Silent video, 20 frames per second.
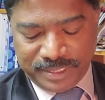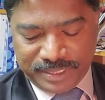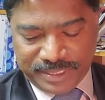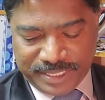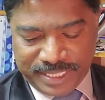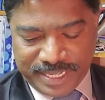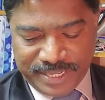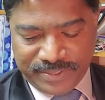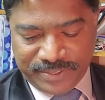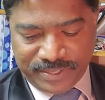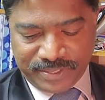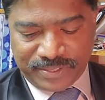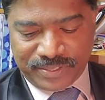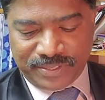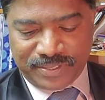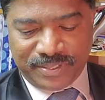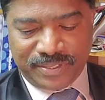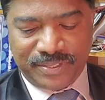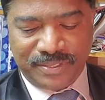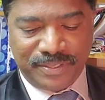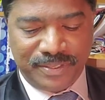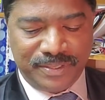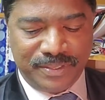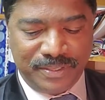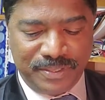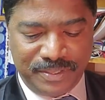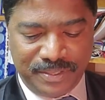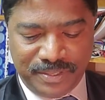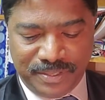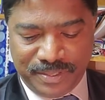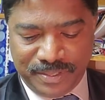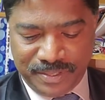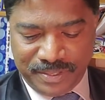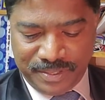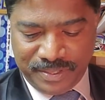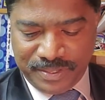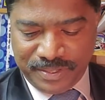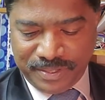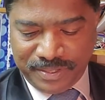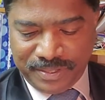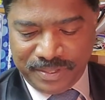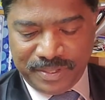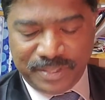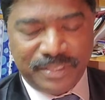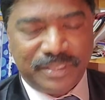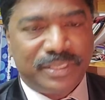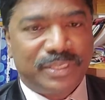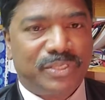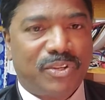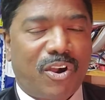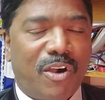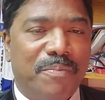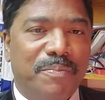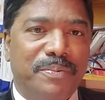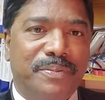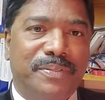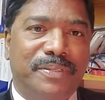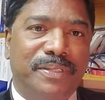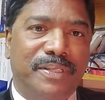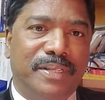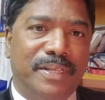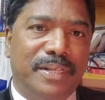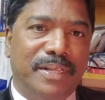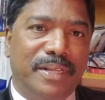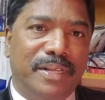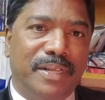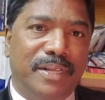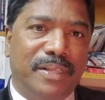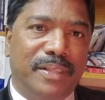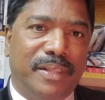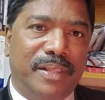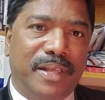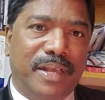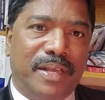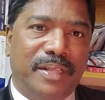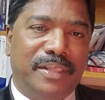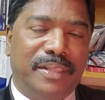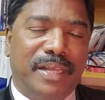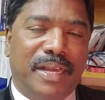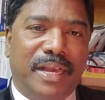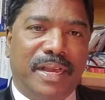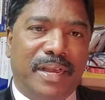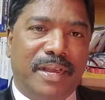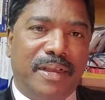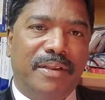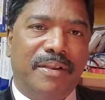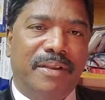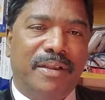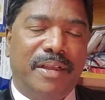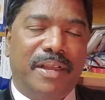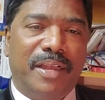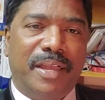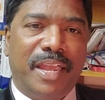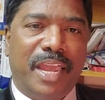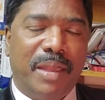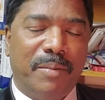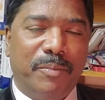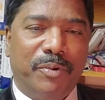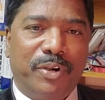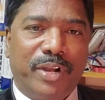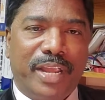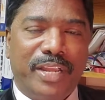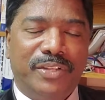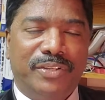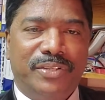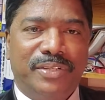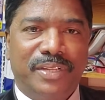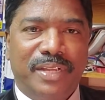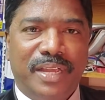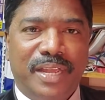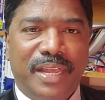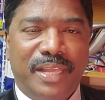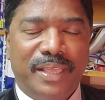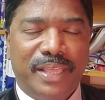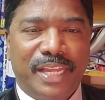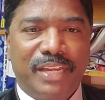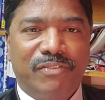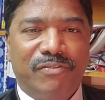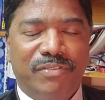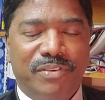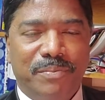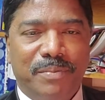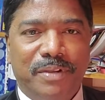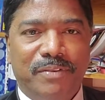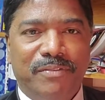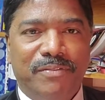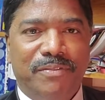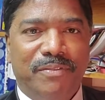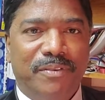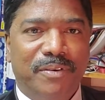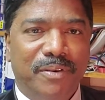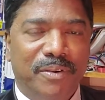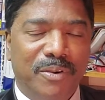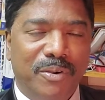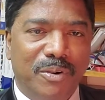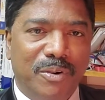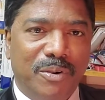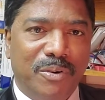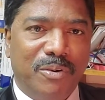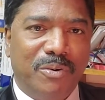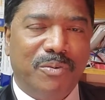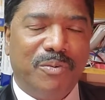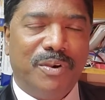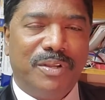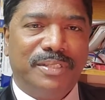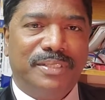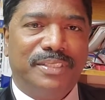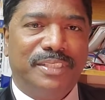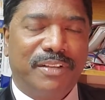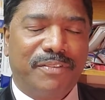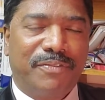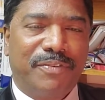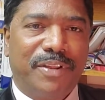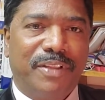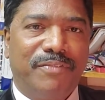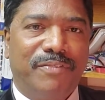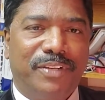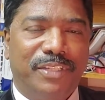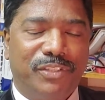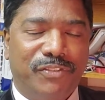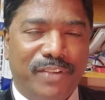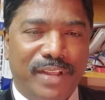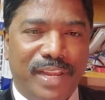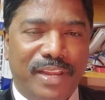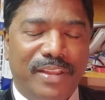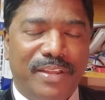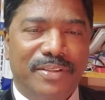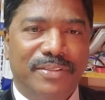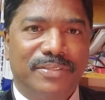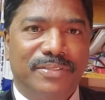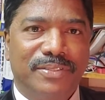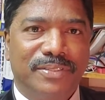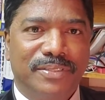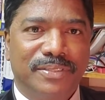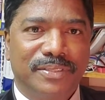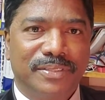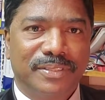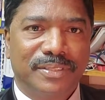Jesus stops the hemorrhage in that woman who was suffering for 12 years.